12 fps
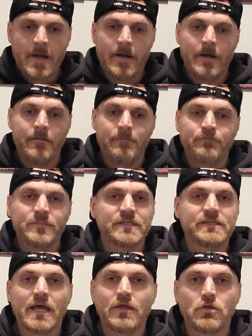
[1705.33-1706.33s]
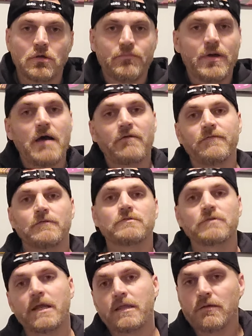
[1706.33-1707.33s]
Um, he's got good, powerful
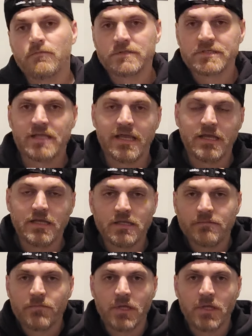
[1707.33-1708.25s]
striking when standing.